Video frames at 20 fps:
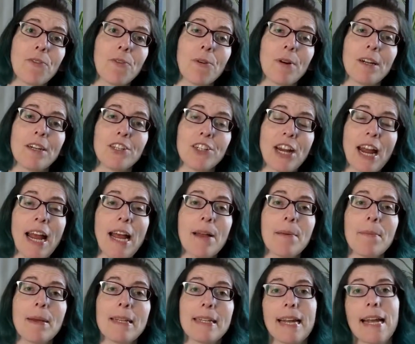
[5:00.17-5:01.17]
for
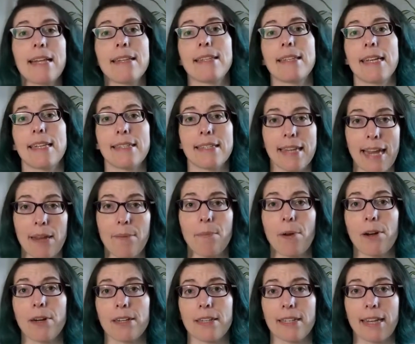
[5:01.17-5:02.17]
jam, dance, and skate
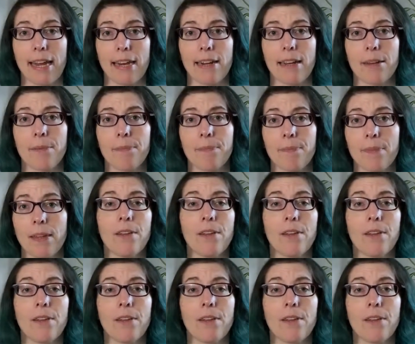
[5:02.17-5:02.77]
park skating.